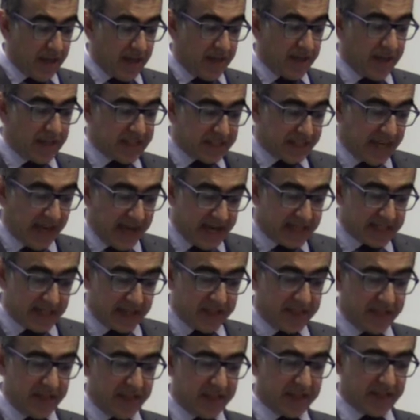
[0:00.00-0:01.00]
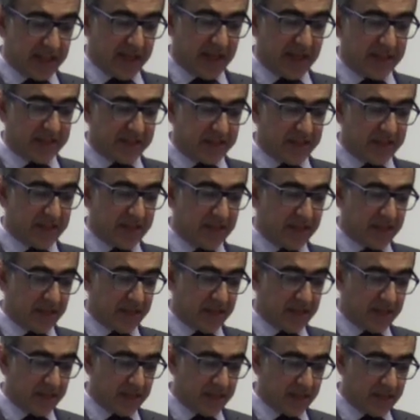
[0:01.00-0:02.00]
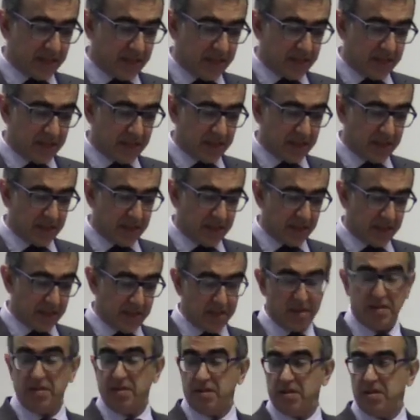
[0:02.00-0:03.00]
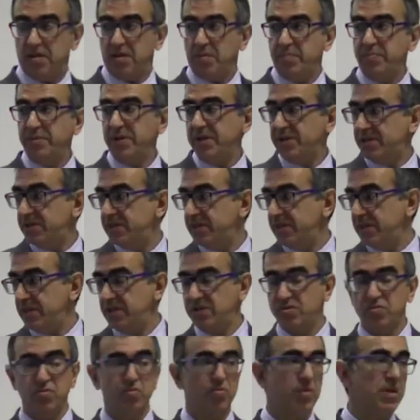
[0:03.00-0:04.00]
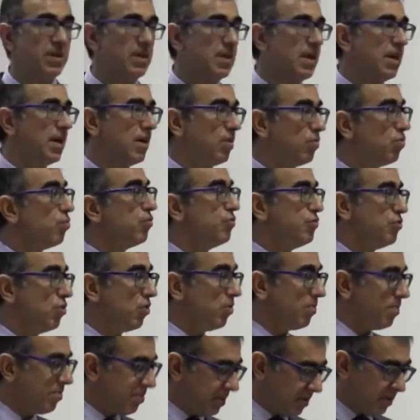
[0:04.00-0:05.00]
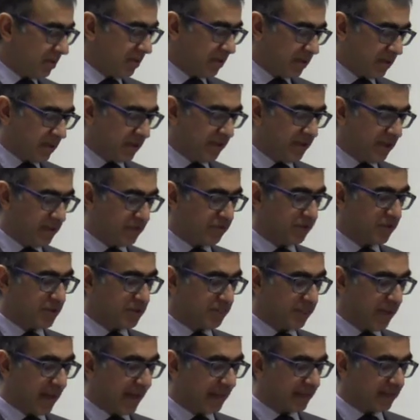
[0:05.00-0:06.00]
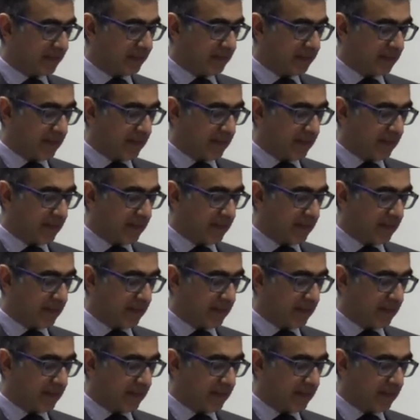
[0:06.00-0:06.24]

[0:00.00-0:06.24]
In this case, I think that the PhD is doing a good job at this respect.